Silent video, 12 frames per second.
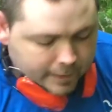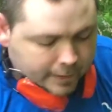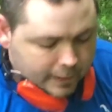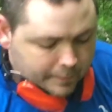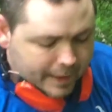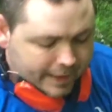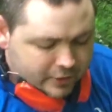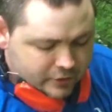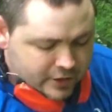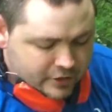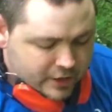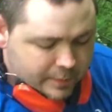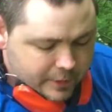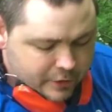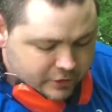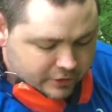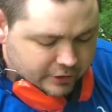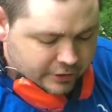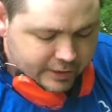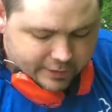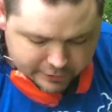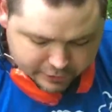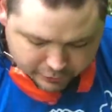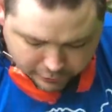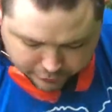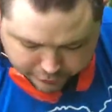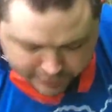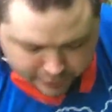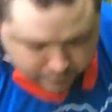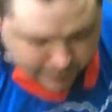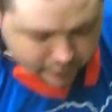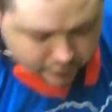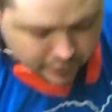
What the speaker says: And the magazines I'm using today, these are all 10 round